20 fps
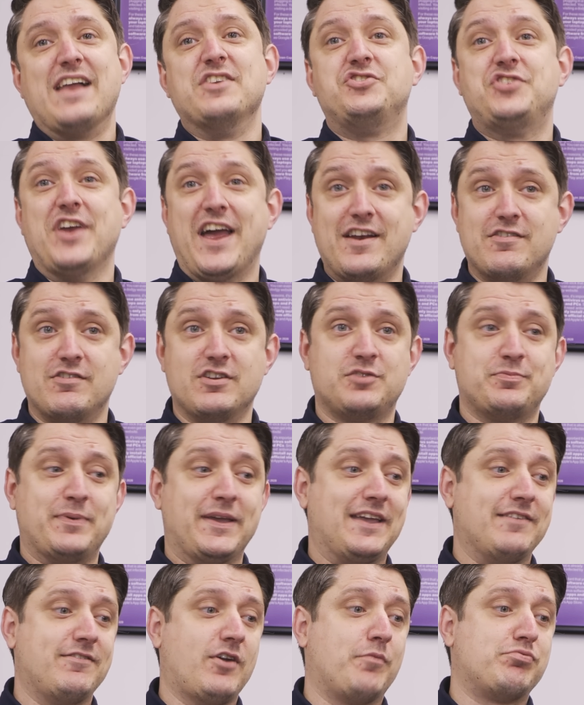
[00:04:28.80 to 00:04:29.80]
And generally
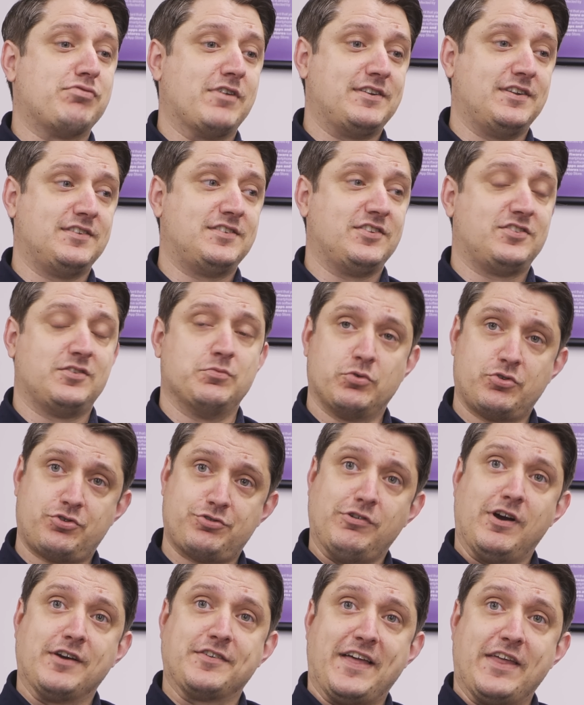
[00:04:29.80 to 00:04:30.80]
speaking, the operating system will
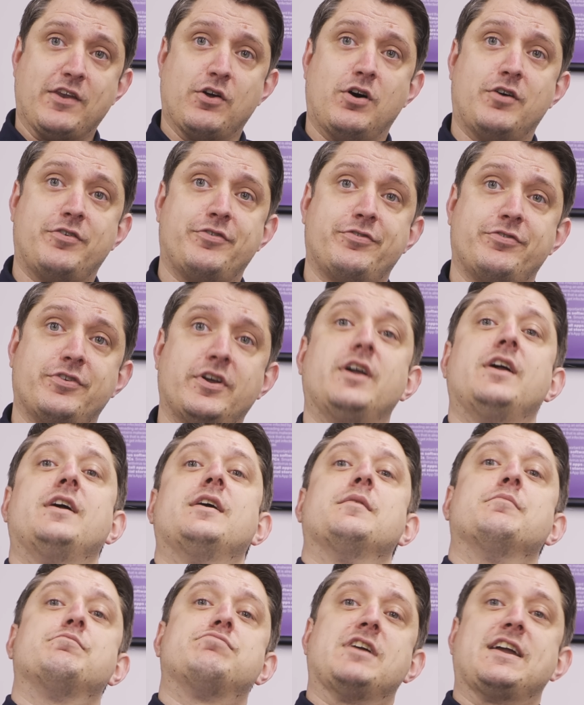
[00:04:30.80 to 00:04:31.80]
shrug that off,
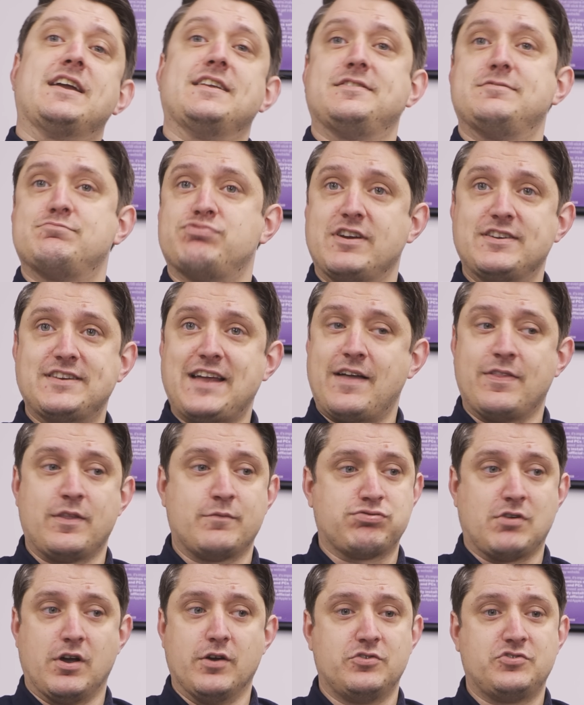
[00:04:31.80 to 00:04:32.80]
bring, bring down
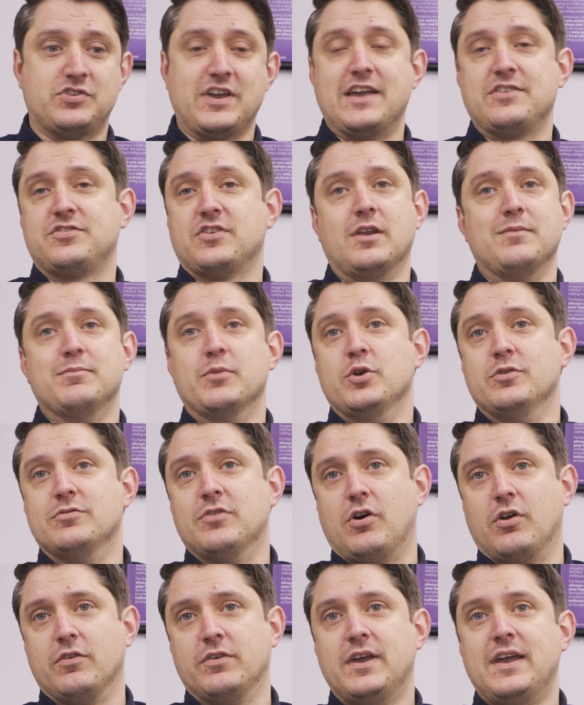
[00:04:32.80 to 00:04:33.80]
the process and move
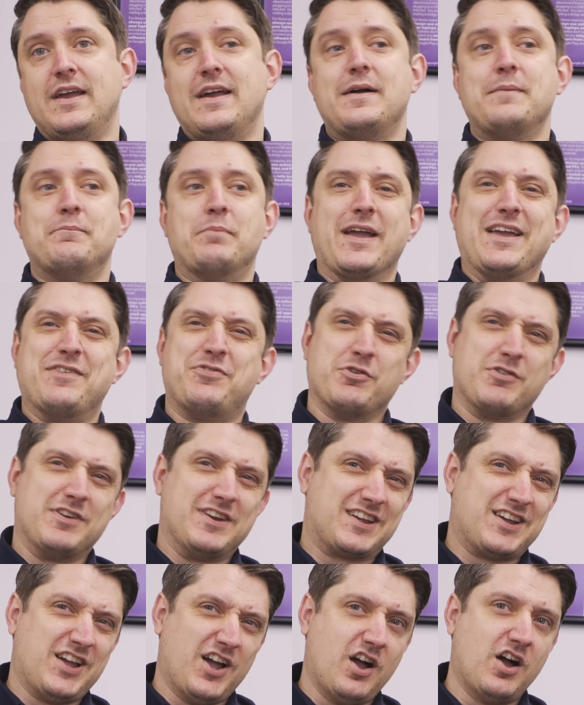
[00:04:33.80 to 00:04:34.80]
on. But if you're in
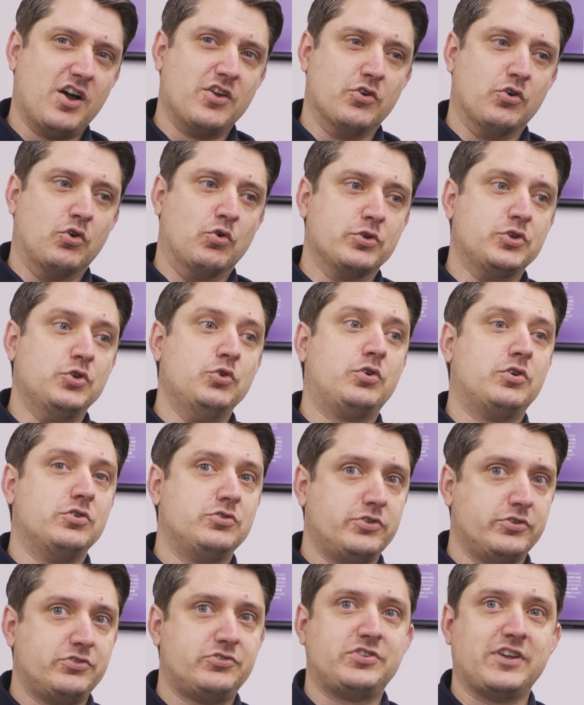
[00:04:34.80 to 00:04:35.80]
the kernel, you can
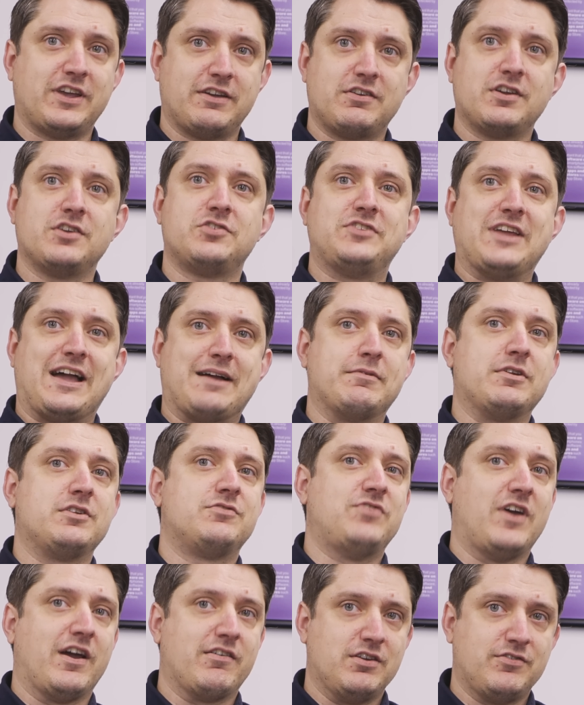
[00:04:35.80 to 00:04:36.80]
do serious damage
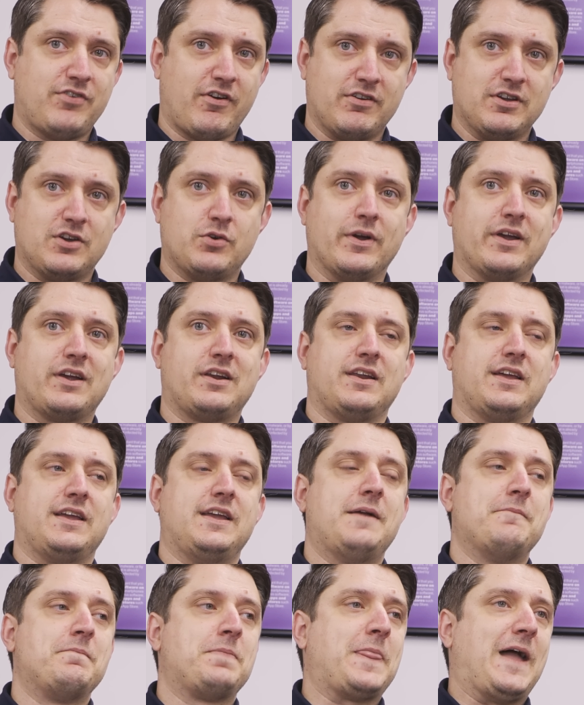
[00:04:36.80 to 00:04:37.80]
very, very
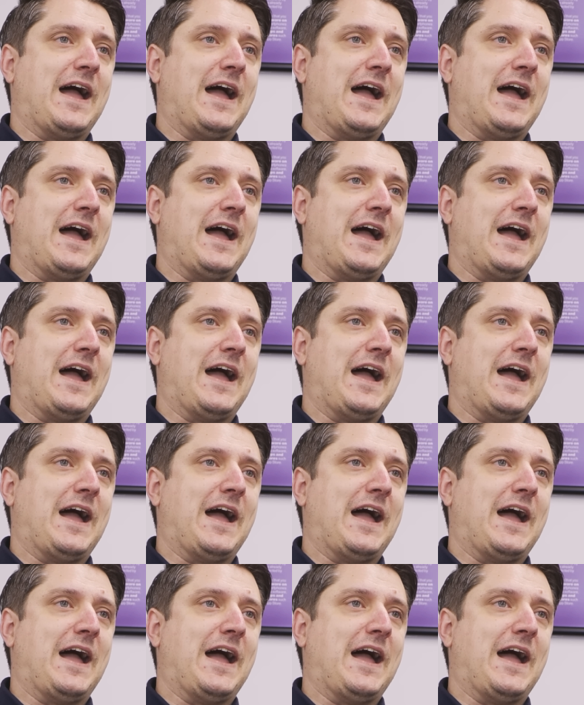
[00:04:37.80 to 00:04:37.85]
quickly.